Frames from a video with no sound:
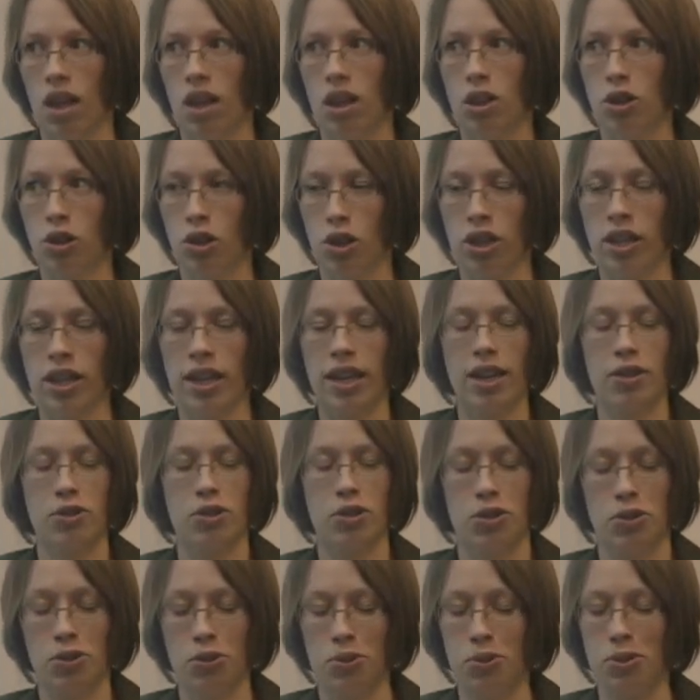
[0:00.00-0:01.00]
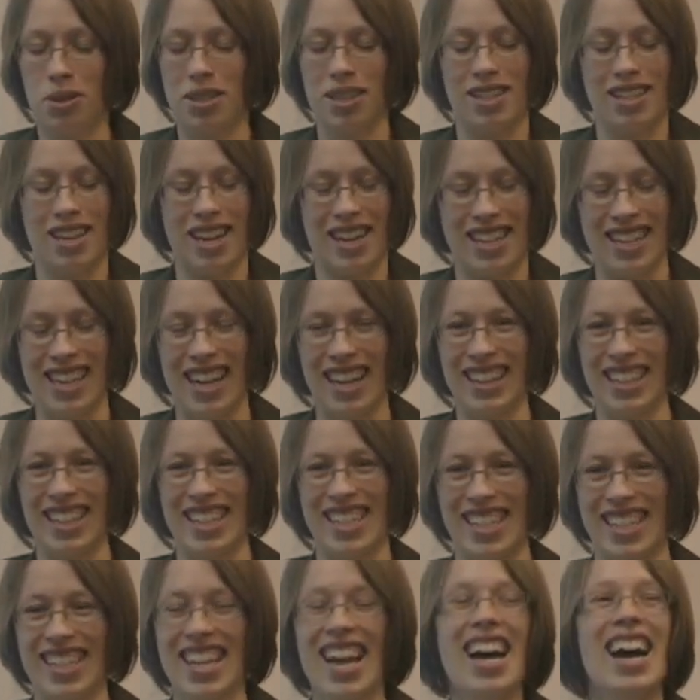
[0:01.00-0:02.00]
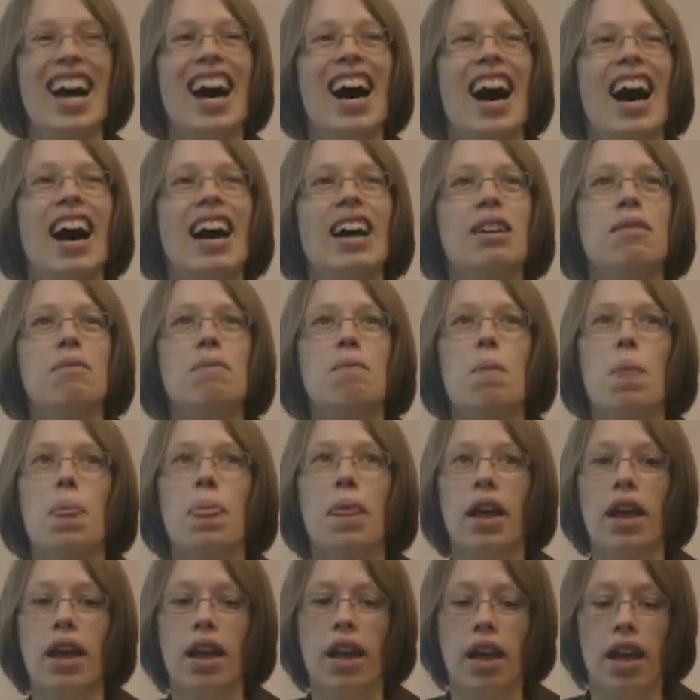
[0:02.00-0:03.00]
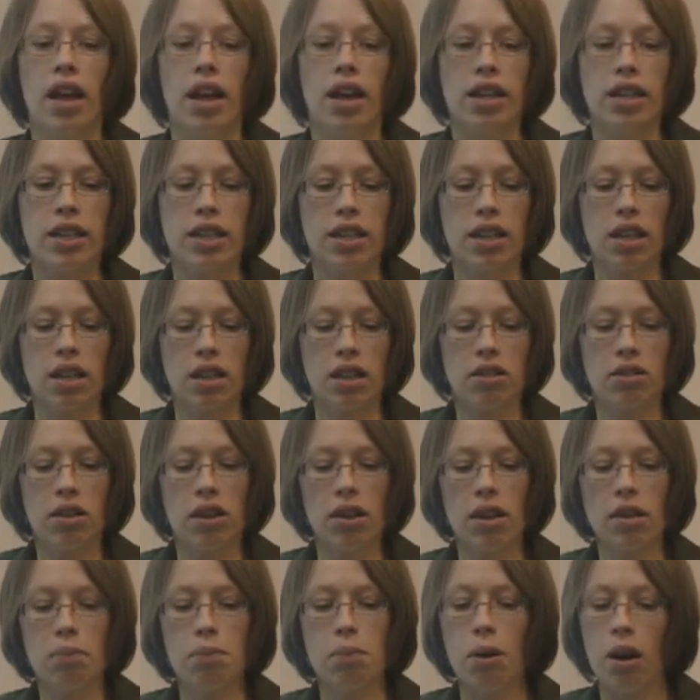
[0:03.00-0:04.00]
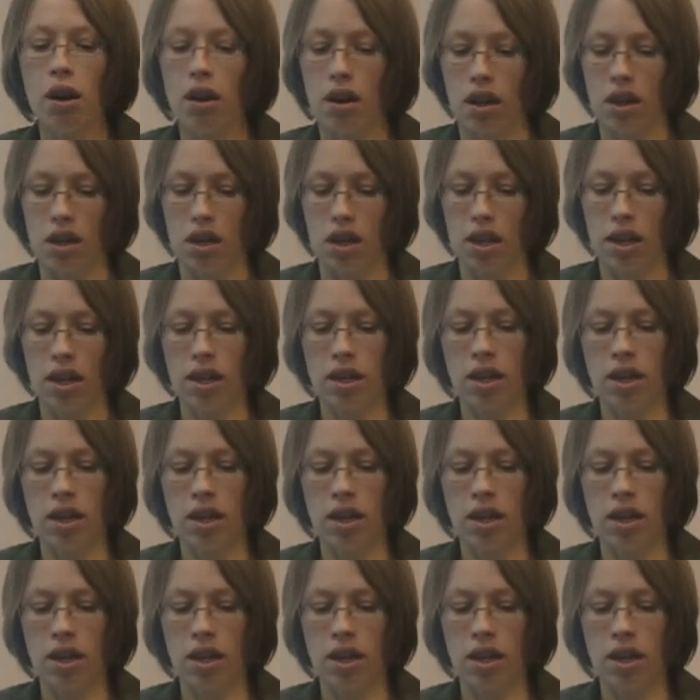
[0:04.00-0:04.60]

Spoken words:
Learning how to use the technology. In part.